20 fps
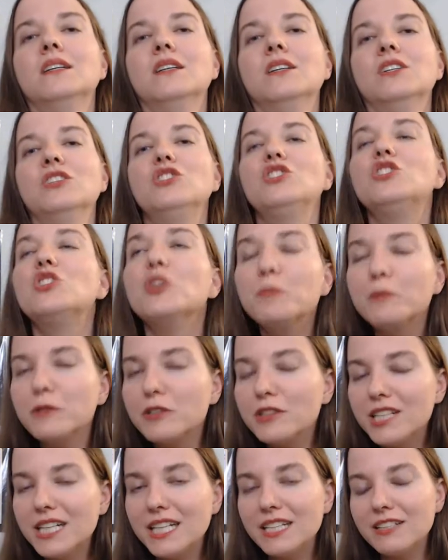
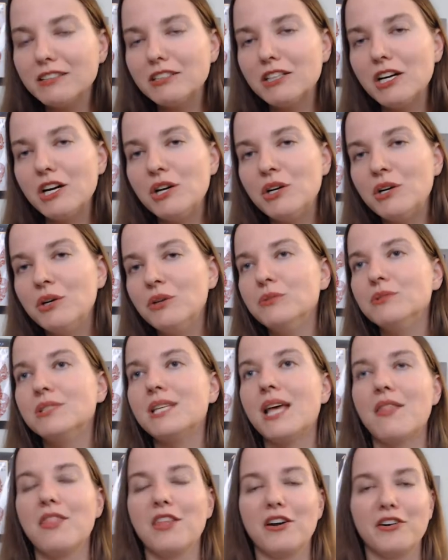superheroes,
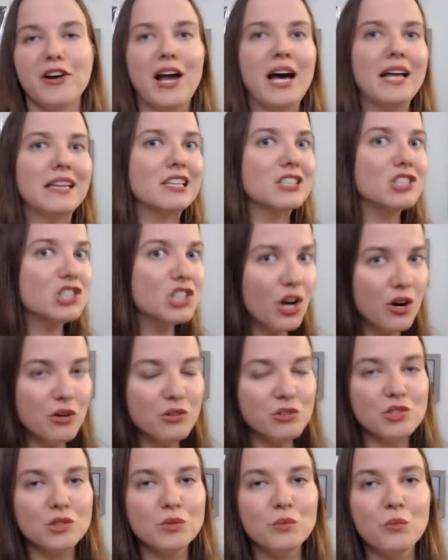they're not the
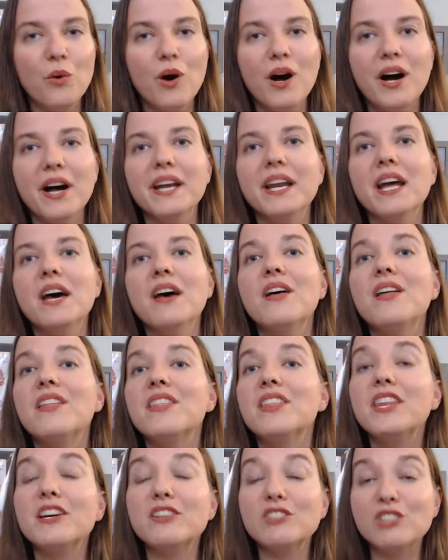chosen one.
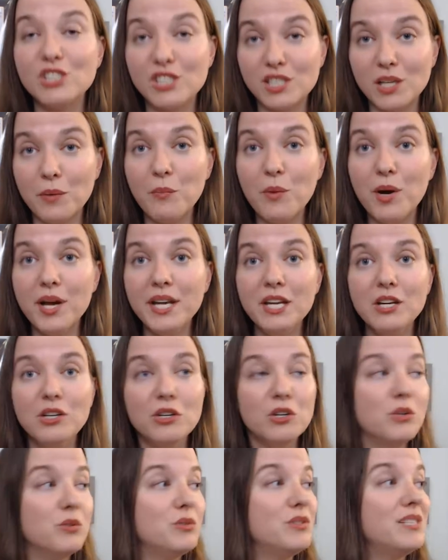They're someone
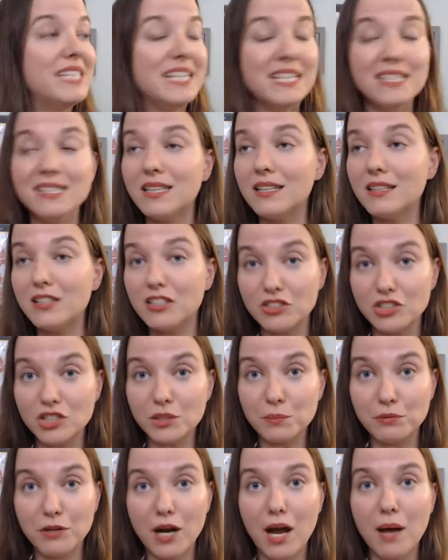who sees that there's a
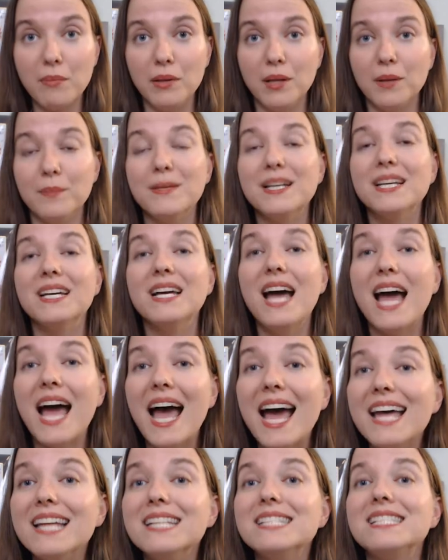problem
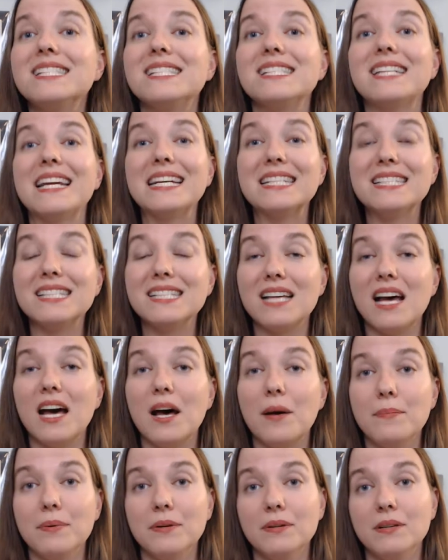and stands
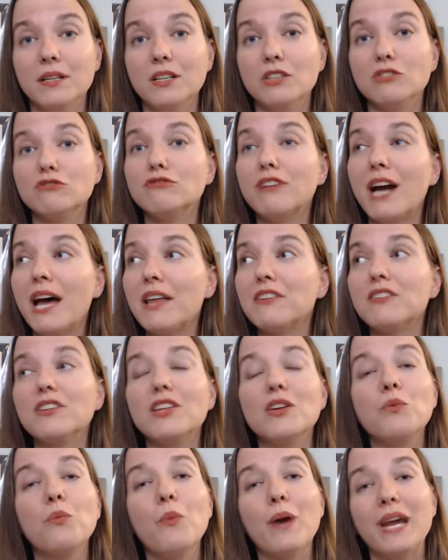up rather
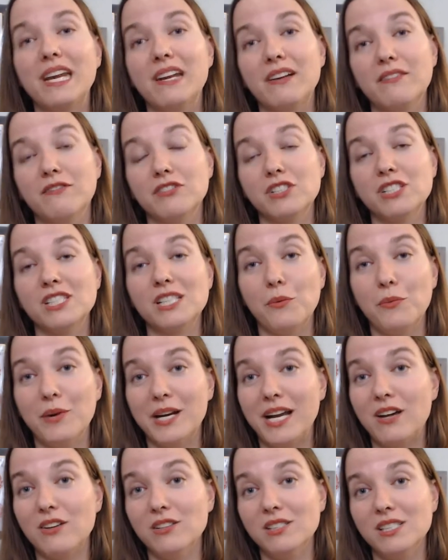than waiting for someone
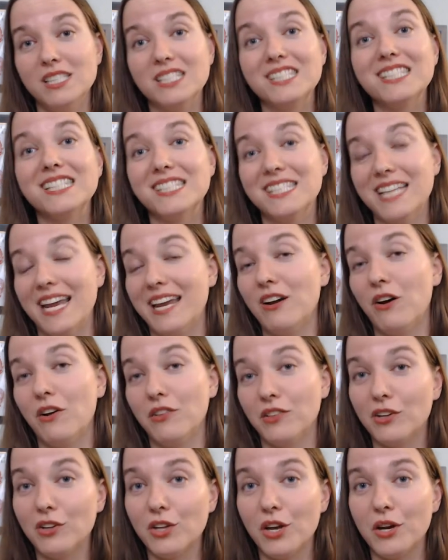else to take on
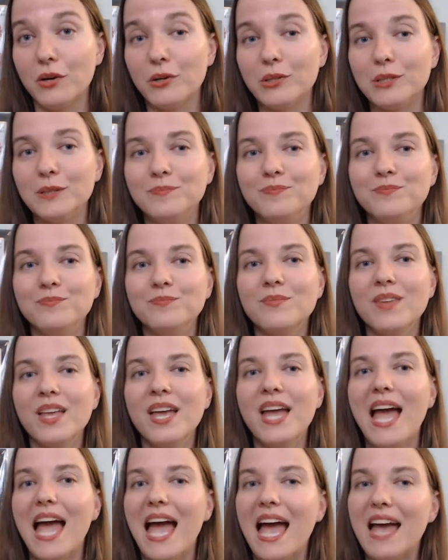the load.
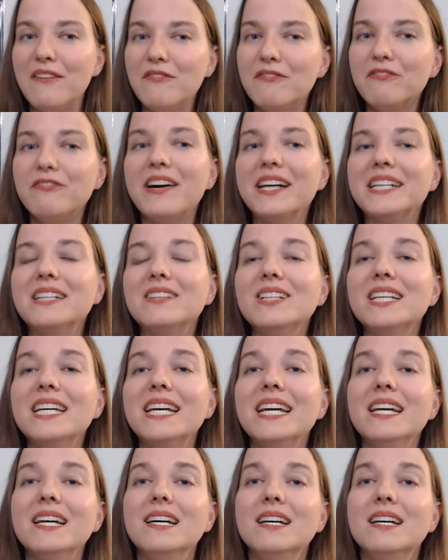And finally,